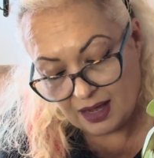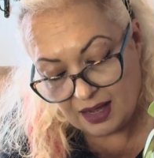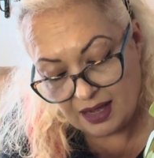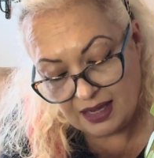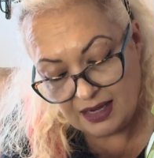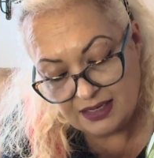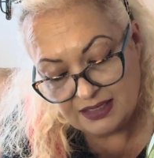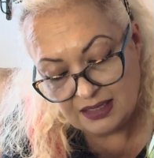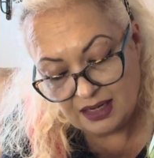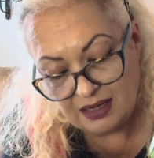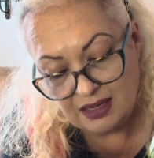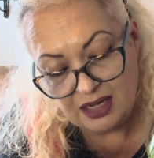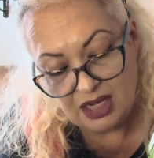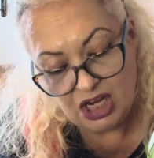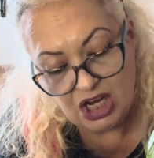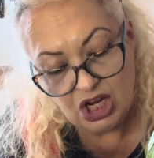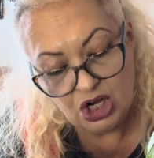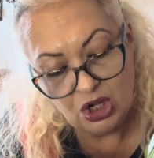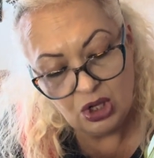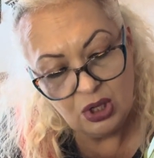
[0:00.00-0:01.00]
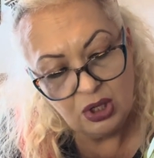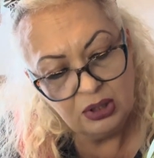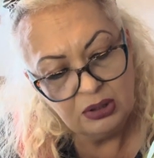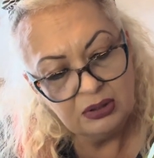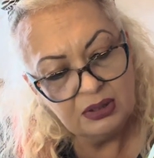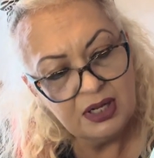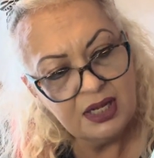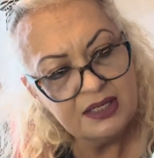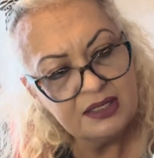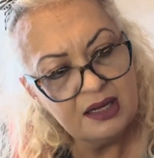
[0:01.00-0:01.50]
It's a little
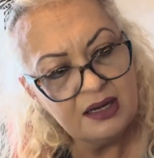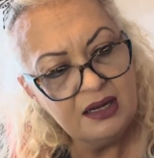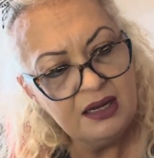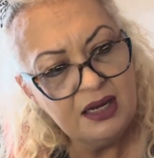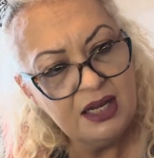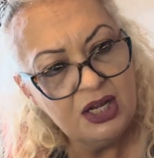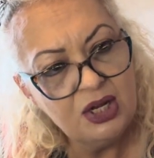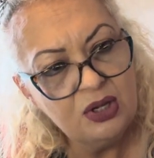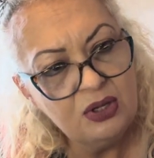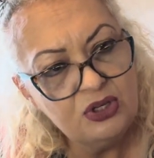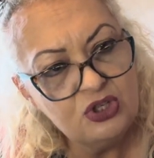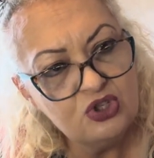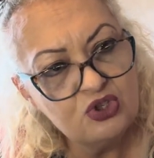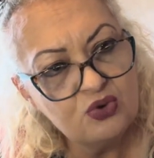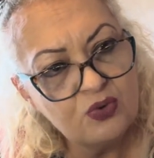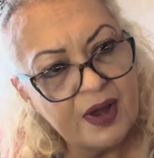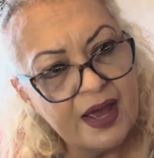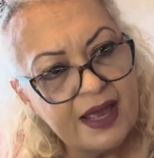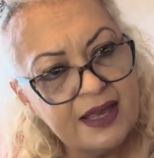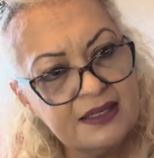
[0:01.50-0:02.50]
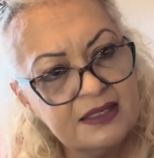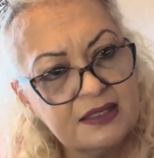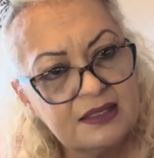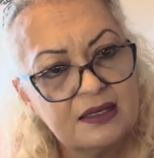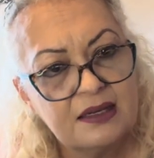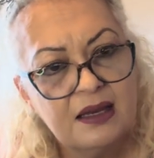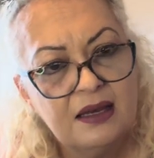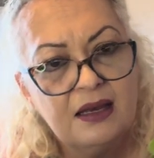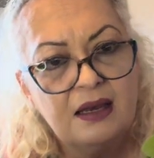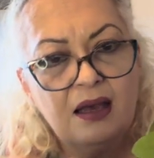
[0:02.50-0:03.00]

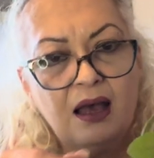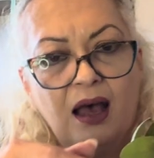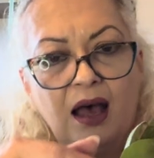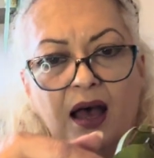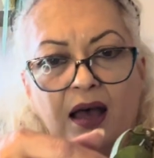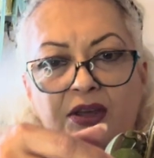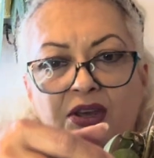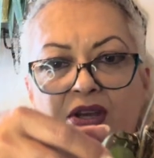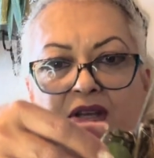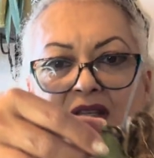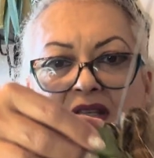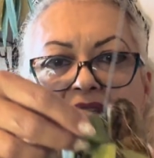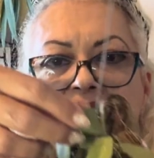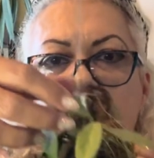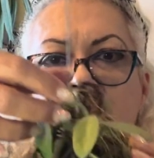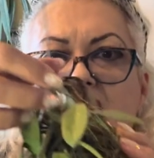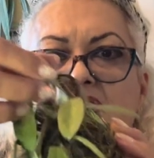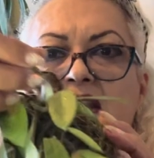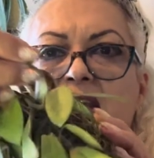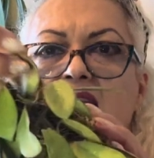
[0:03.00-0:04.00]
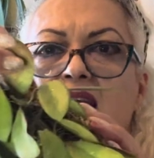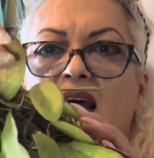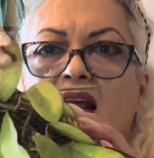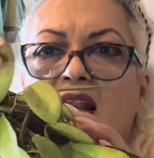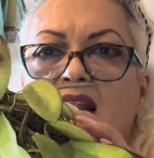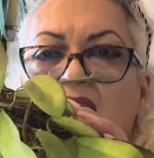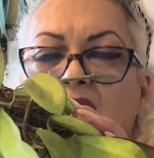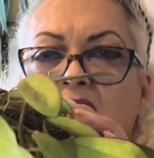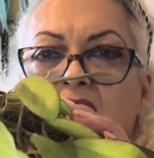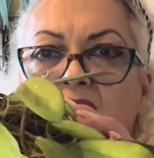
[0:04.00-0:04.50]
stressed. You can see
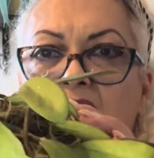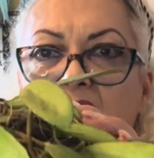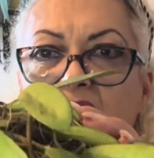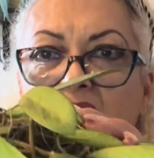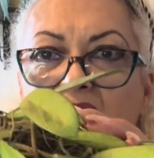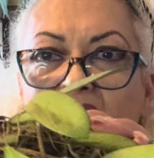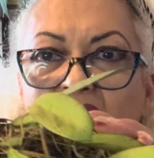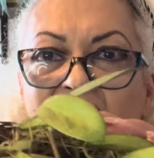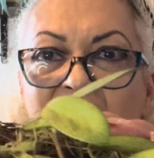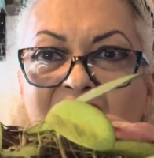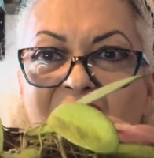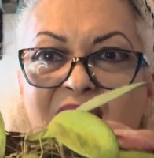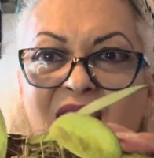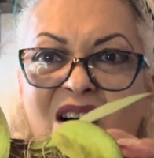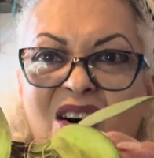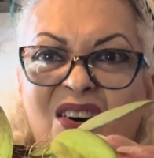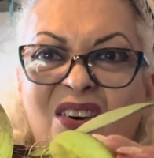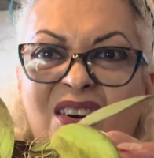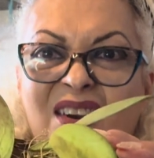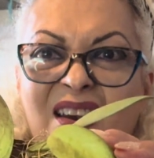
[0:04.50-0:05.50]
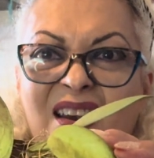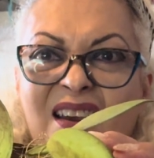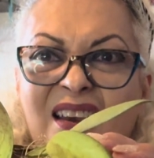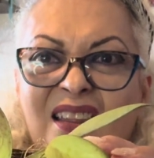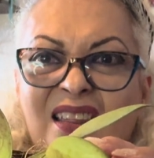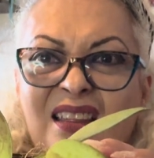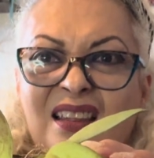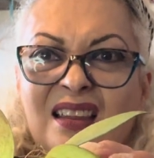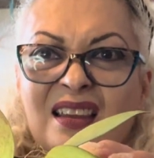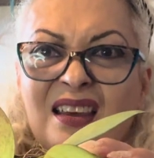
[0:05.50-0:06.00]
here how
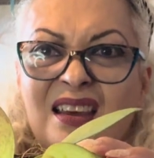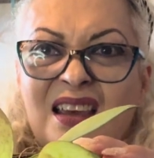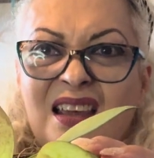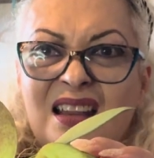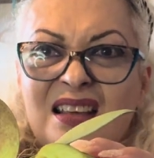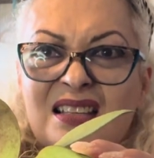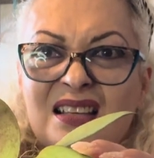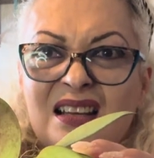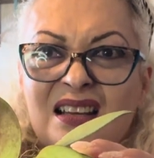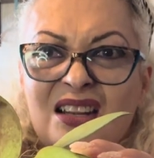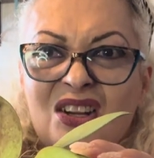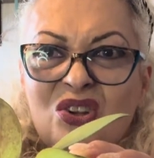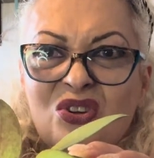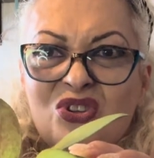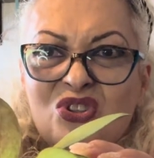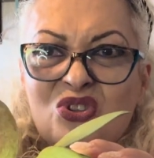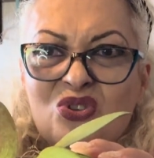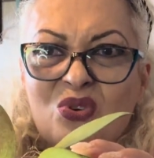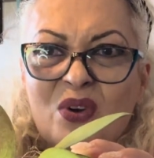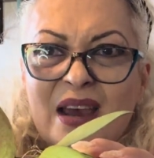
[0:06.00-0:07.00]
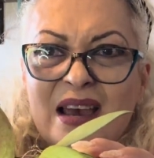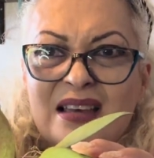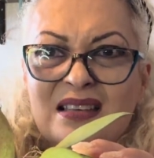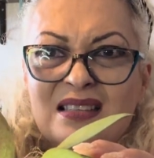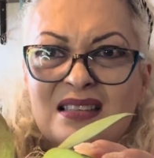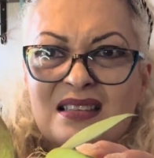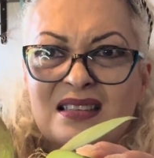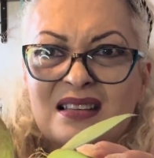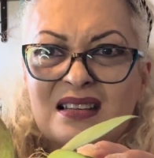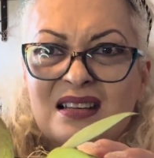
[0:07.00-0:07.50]
it is a little
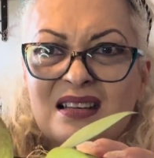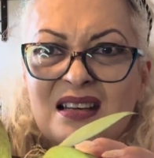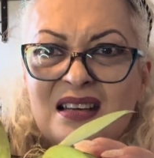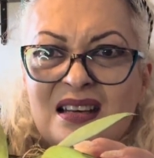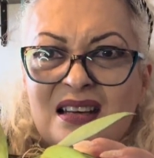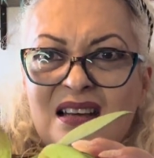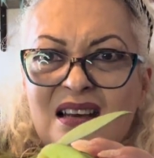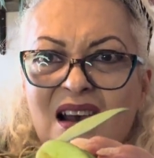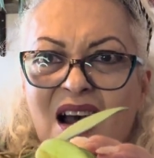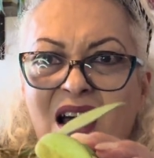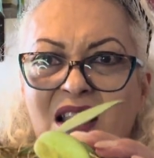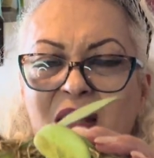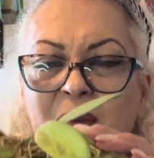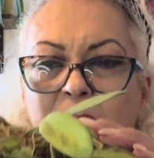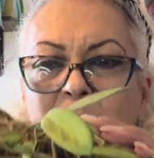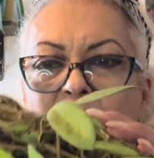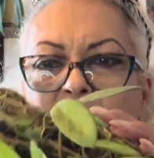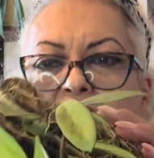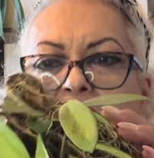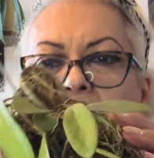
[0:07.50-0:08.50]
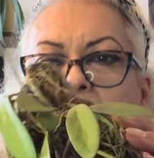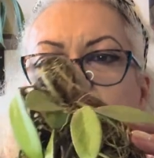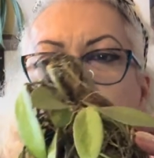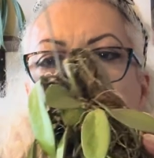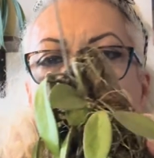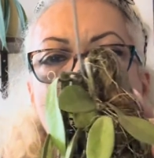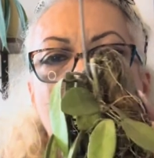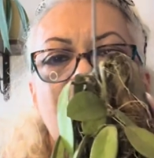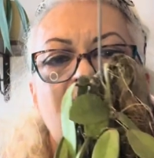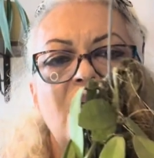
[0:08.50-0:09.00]
stressed on the bottom
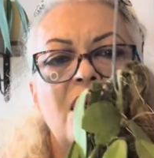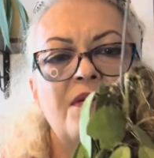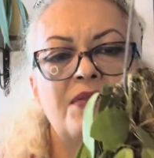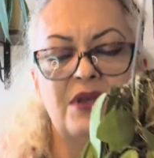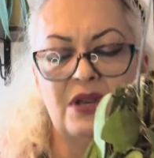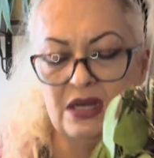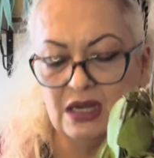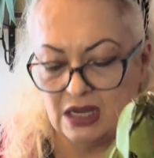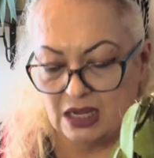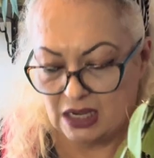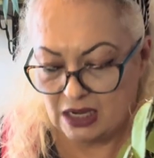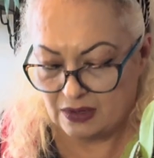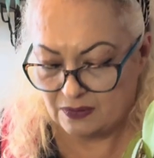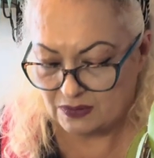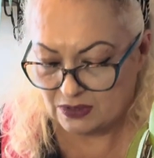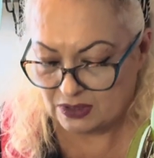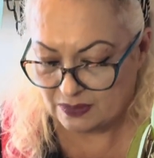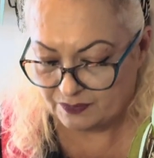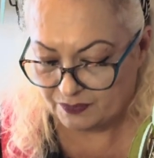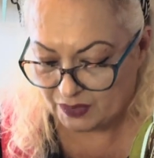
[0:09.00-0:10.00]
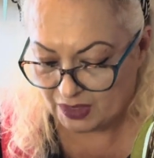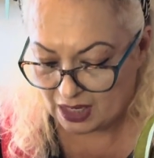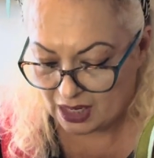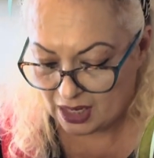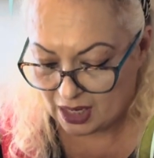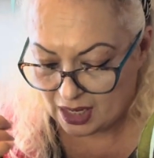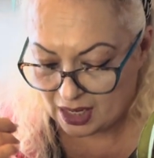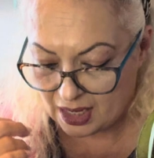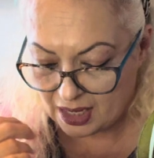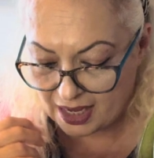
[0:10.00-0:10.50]
part of the leaves.
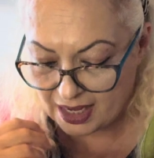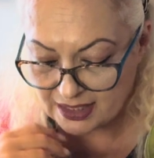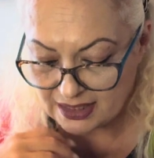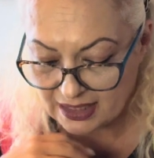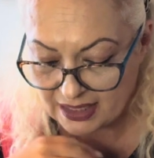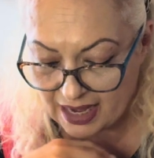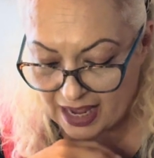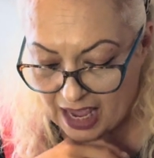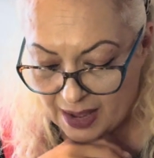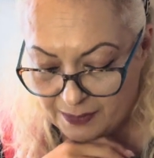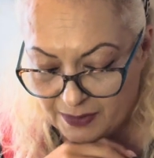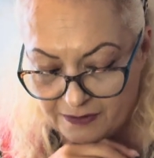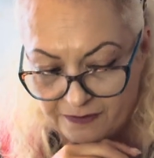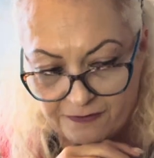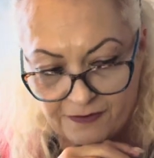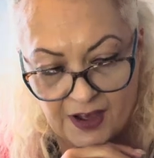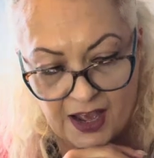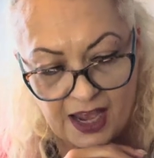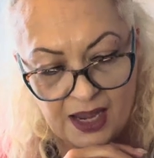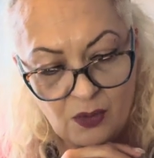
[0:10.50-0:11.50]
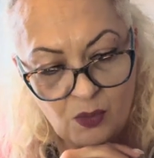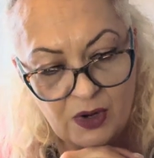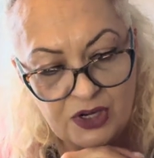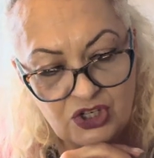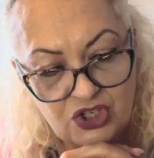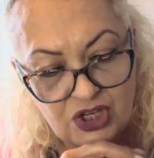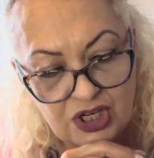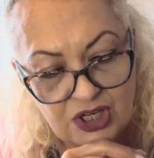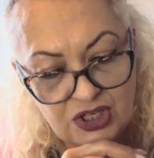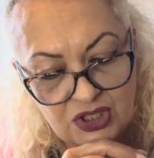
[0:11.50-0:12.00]
It's an epiphyte,
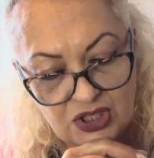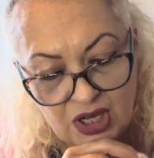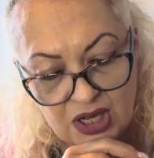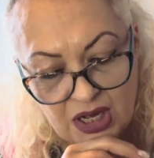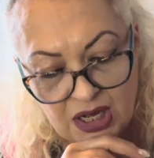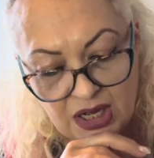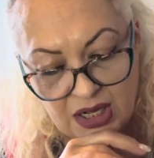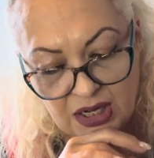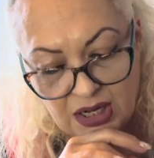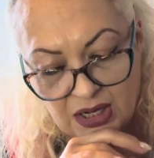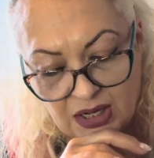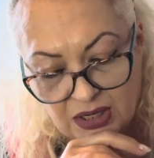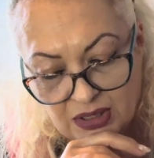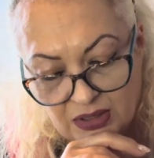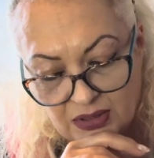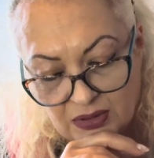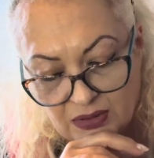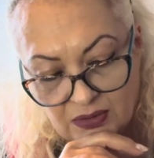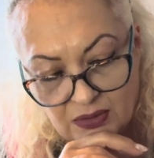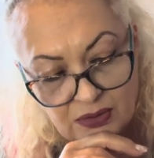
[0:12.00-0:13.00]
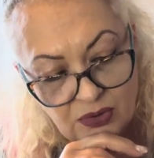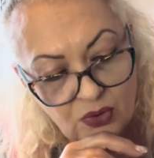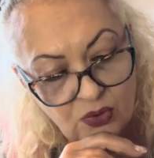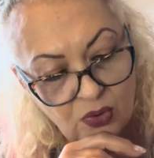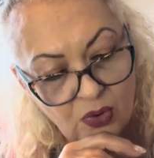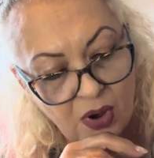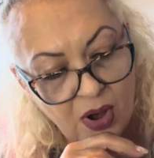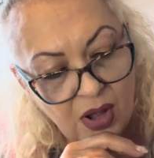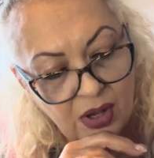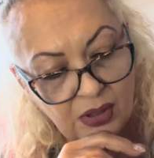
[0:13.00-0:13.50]
which is a
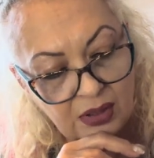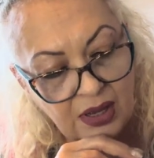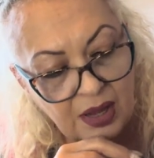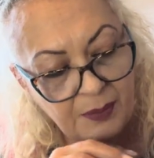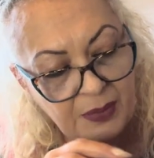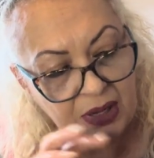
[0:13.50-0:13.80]
crawl.